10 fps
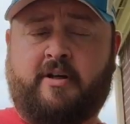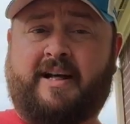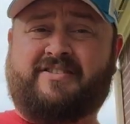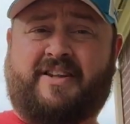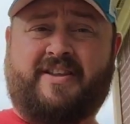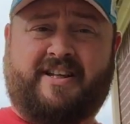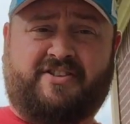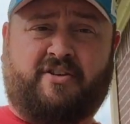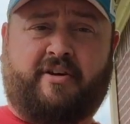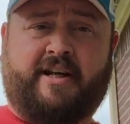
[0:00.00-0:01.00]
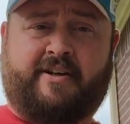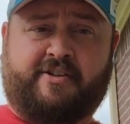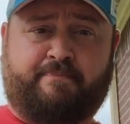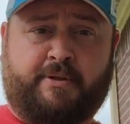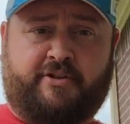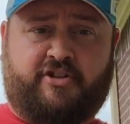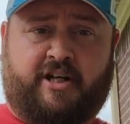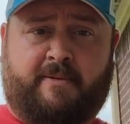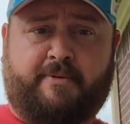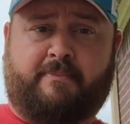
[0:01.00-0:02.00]
Actually, I think it started out as a
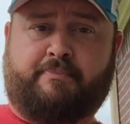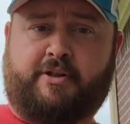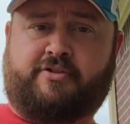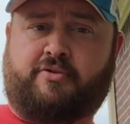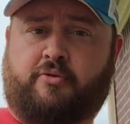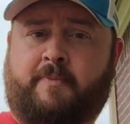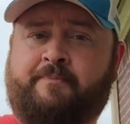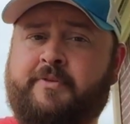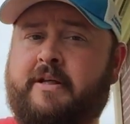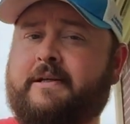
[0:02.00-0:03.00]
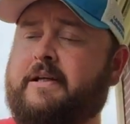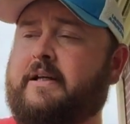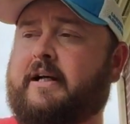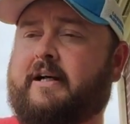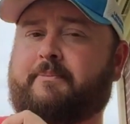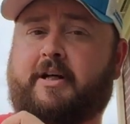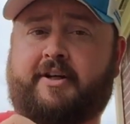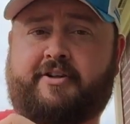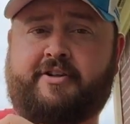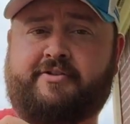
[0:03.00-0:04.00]
bookshop, a bookstore, um,
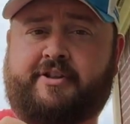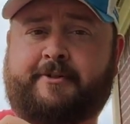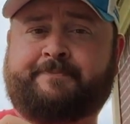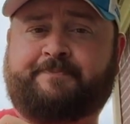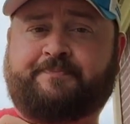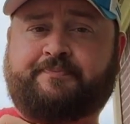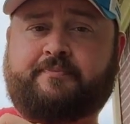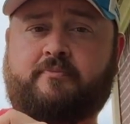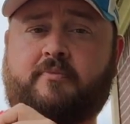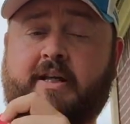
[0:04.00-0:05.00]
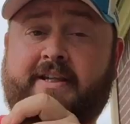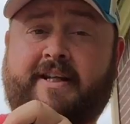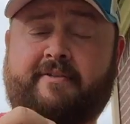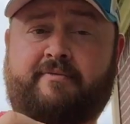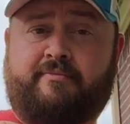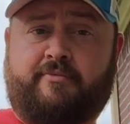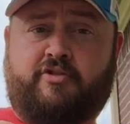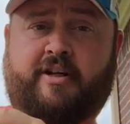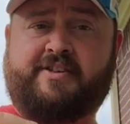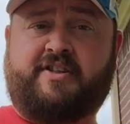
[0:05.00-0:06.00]
100 years ago, and then it
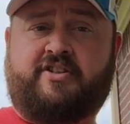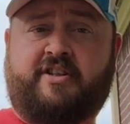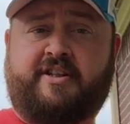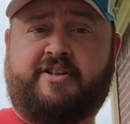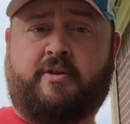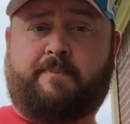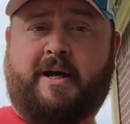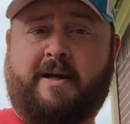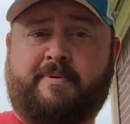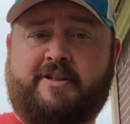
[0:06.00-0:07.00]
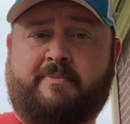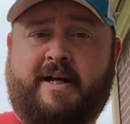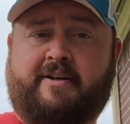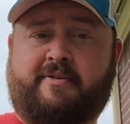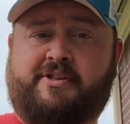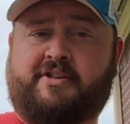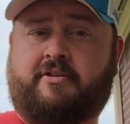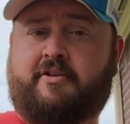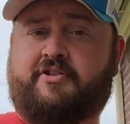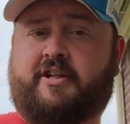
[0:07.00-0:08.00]
transitioned into a pipe and tobacco and
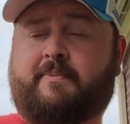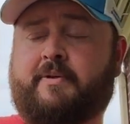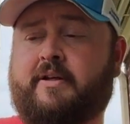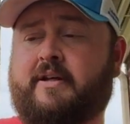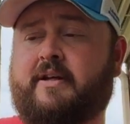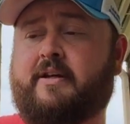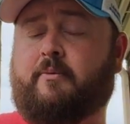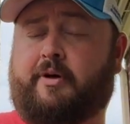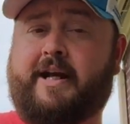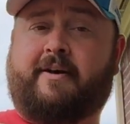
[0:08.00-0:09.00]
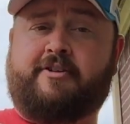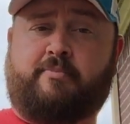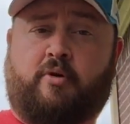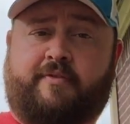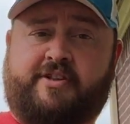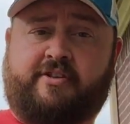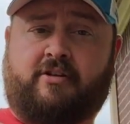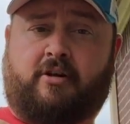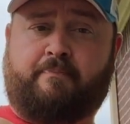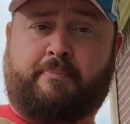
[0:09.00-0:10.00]
cigar shop. Well, now it's more of a
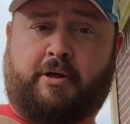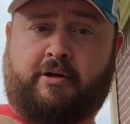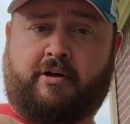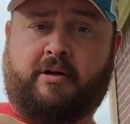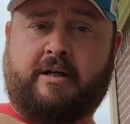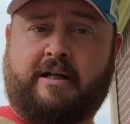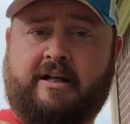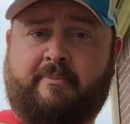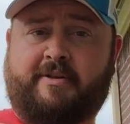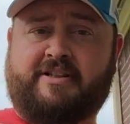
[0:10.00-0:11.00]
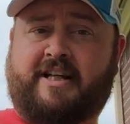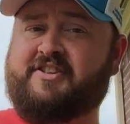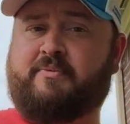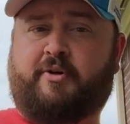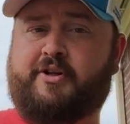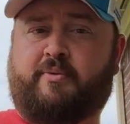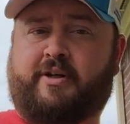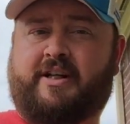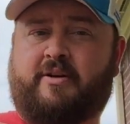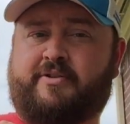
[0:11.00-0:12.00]
cigar bar. Um, it's not somewhere you
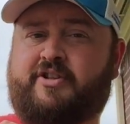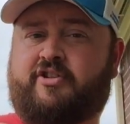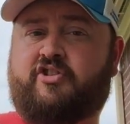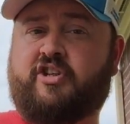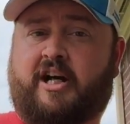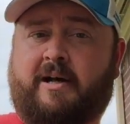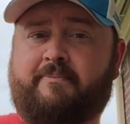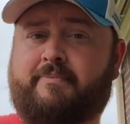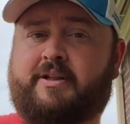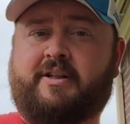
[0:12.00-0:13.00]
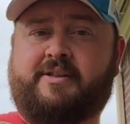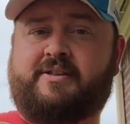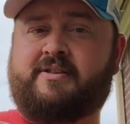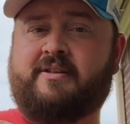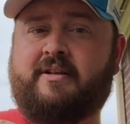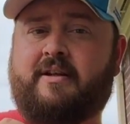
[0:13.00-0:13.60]
want to go and just shop because,